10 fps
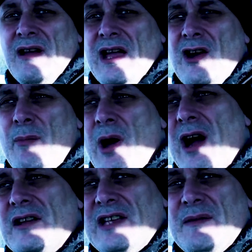Hey, or
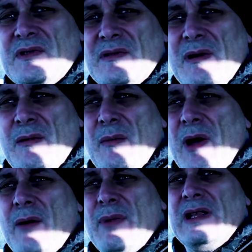Mark Tibbs uh,
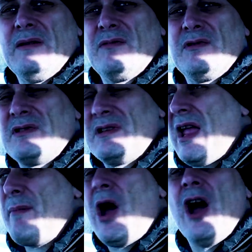about Billy. You
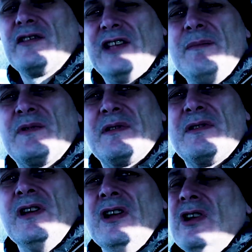get Mark Tibbs
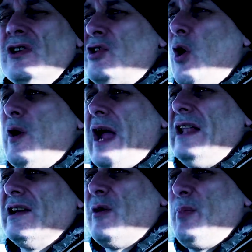and Joe
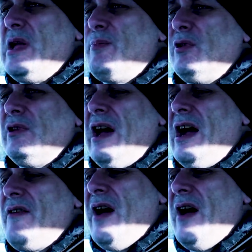Gallagher, people like